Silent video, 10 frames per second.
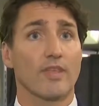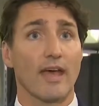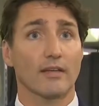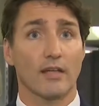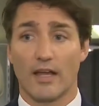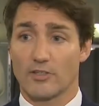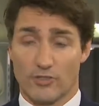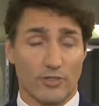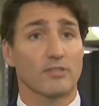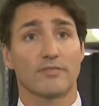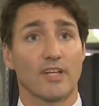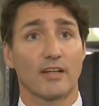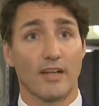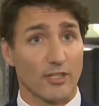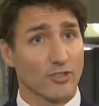do that. I shouldn't have
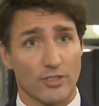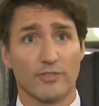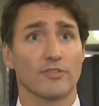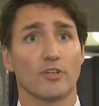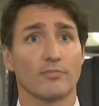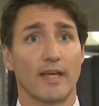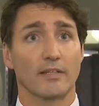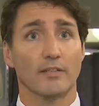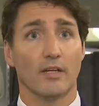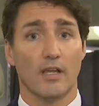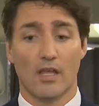done it. I should have known better.